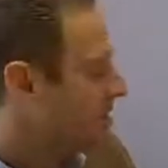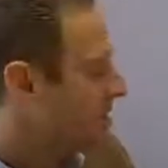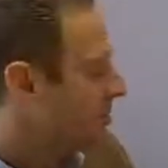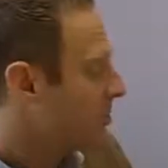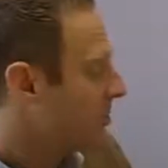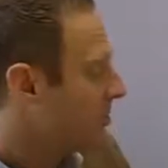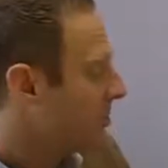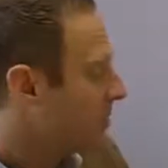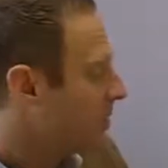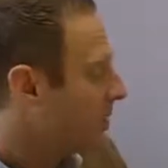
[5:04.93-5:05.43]

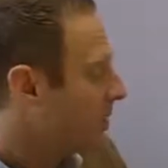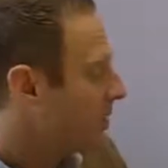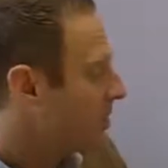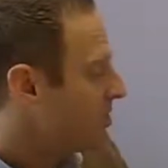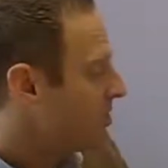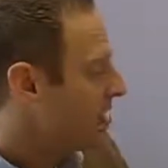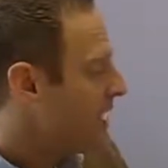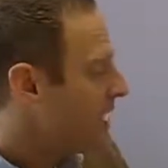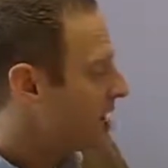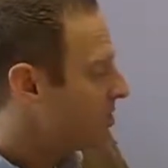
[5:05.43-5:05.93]
Number
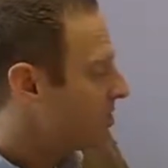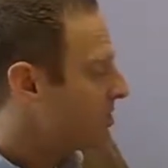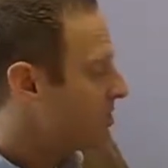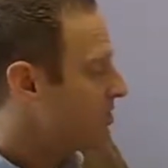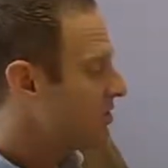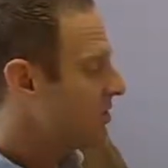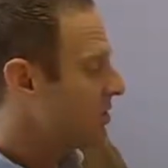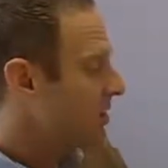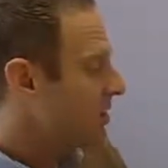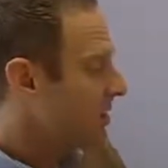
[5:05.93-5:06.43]
4,
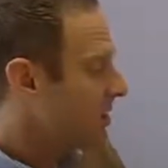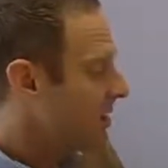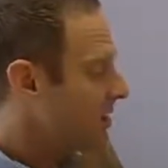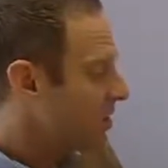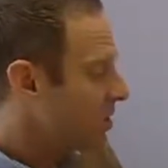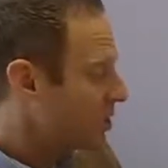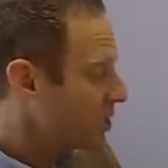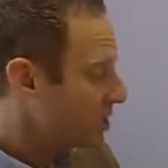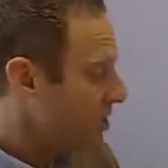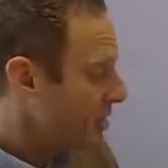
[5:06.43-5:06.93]
taxes
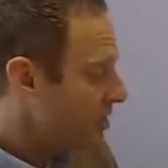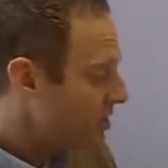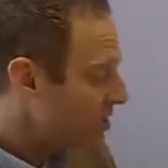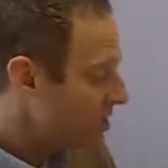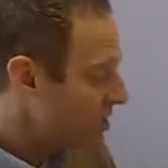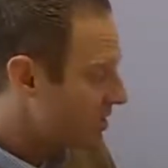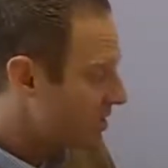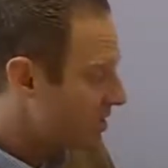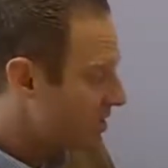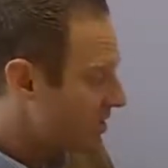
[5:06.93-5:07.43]

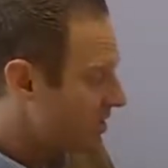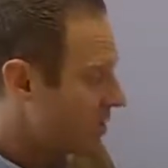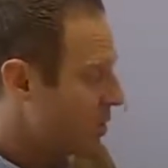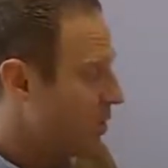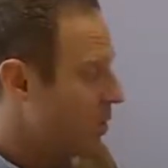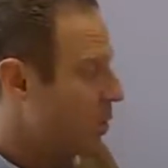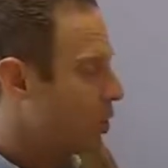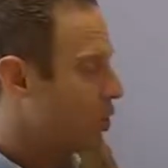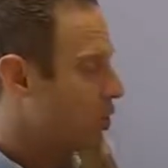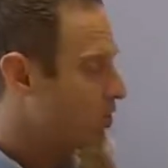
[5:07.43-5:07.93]
increased
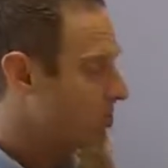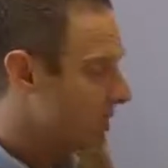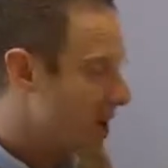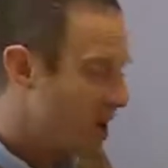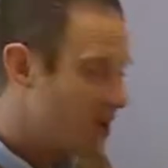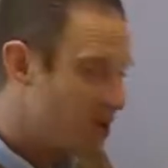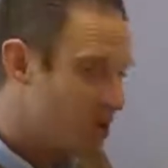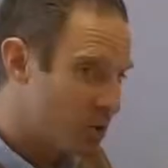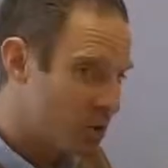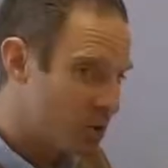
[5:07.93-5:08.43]

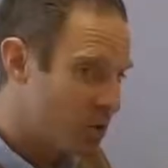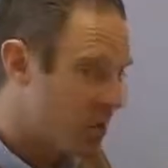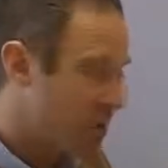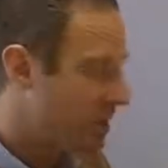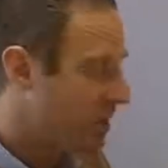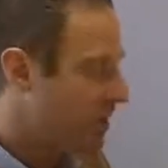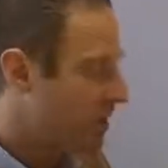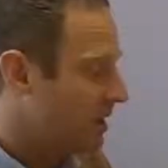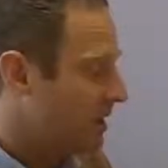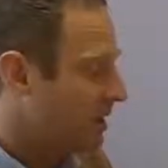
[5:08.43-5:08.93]

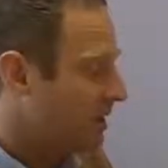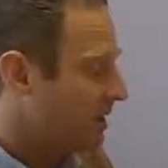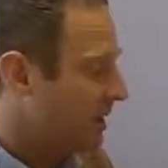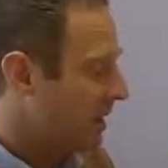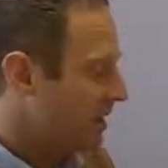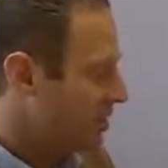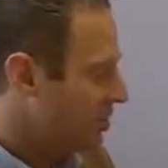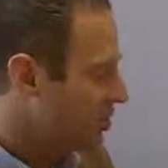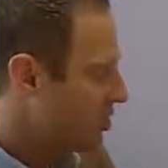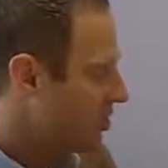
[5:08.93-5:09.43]
gradually
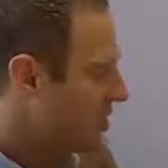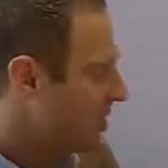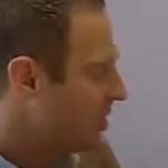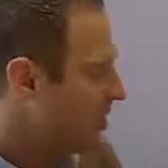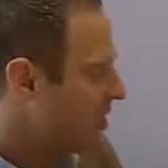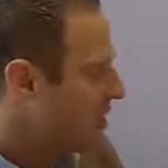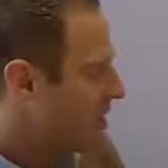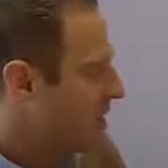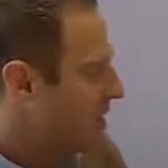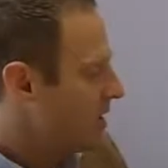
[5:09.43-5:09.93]
last
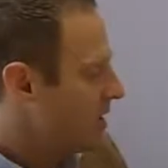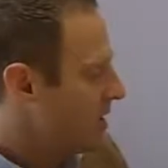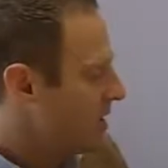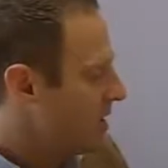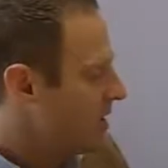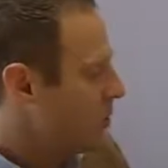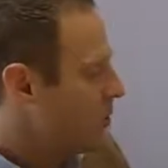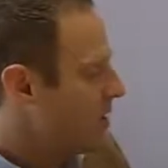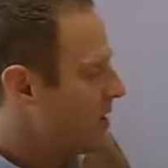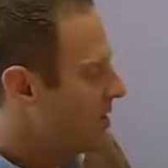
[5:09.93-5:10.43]
year.
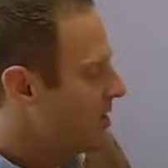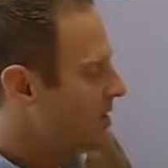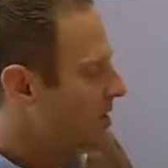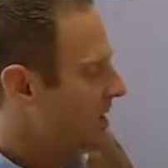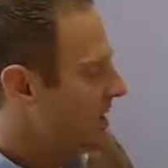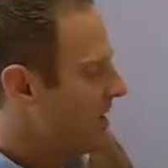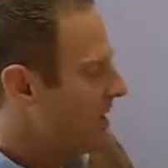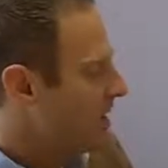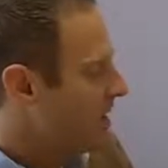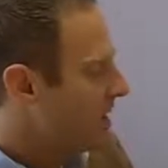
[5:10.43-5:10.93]
There
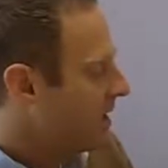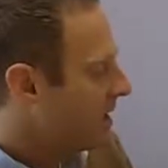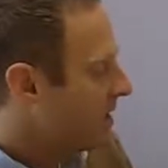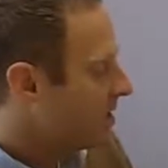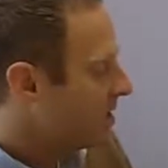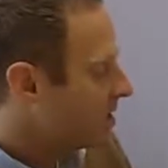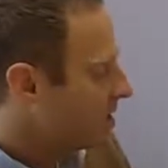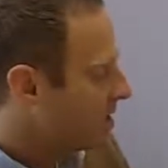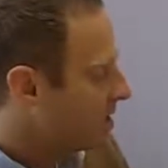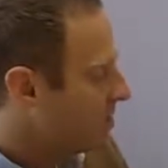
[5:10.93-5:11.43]
was an
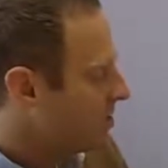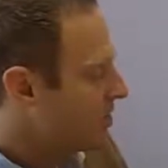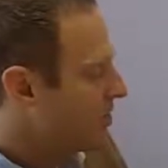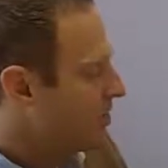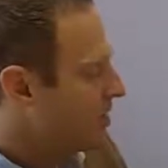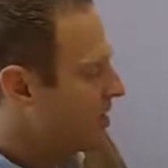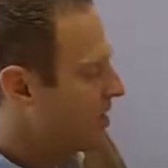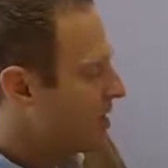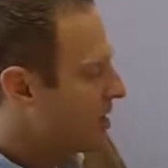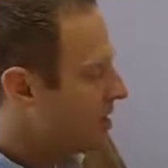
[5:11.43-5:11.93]

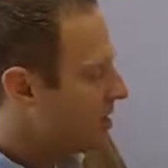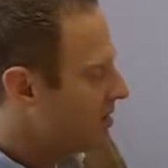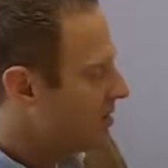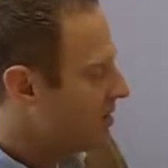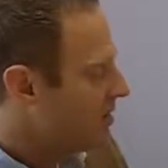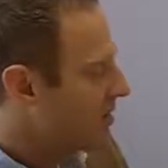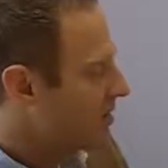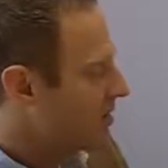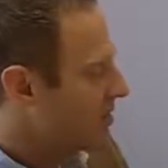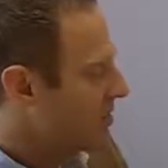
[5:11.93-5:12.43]
increase
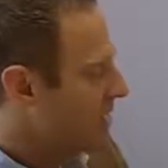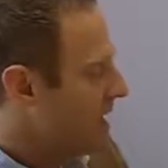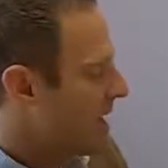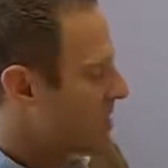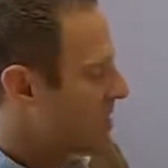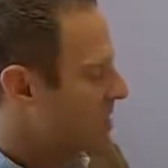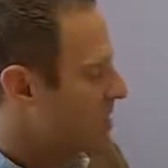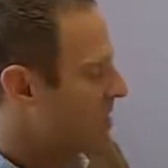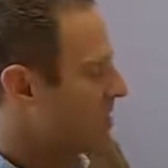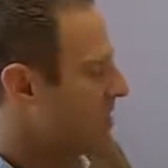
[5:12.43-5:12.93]
of
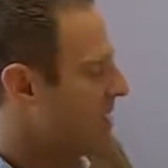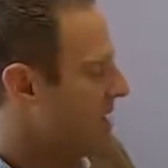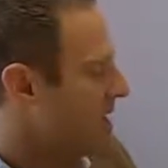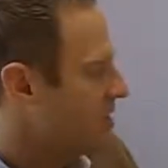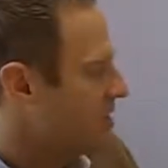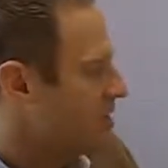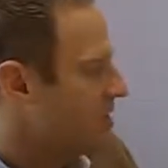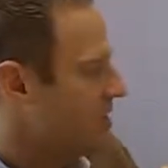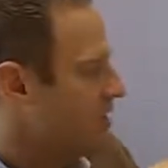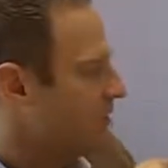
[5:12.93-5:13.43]
taxes
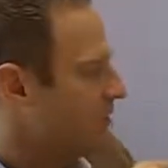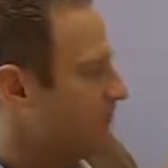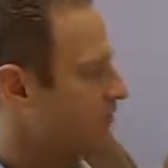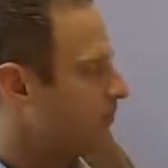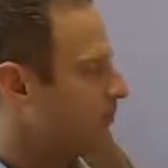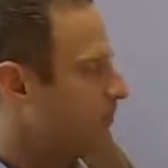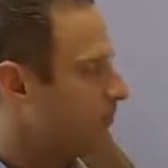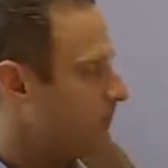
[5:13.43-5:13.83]
last year.